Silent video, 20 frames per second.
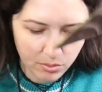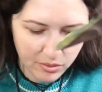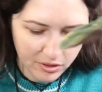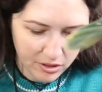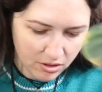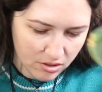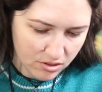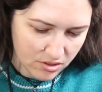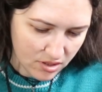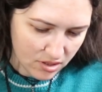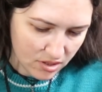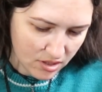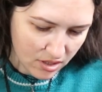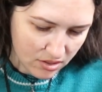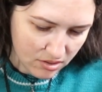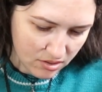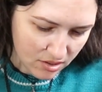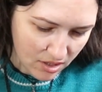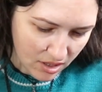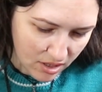because, as I
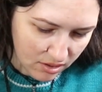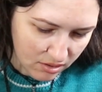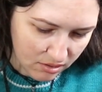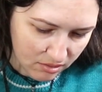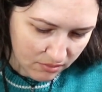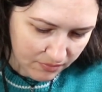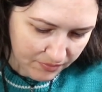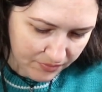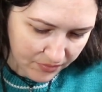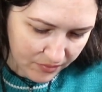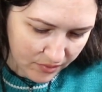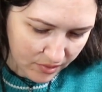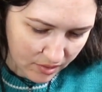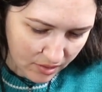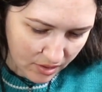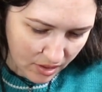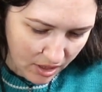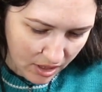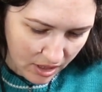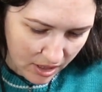said,
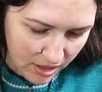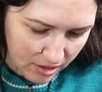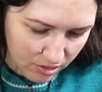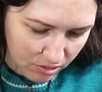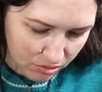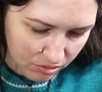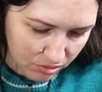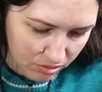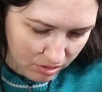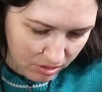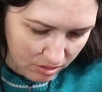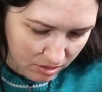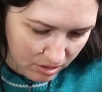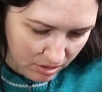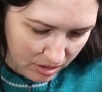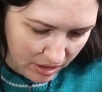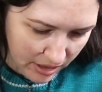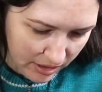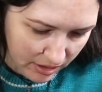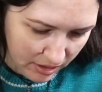I don't really
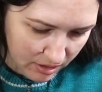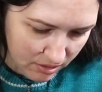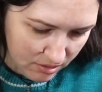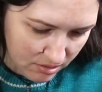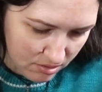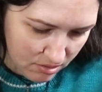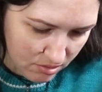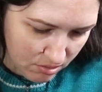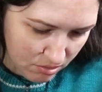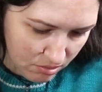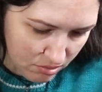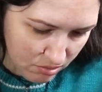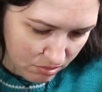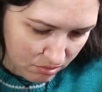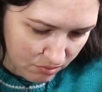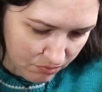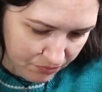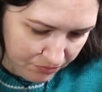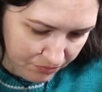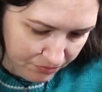like it, so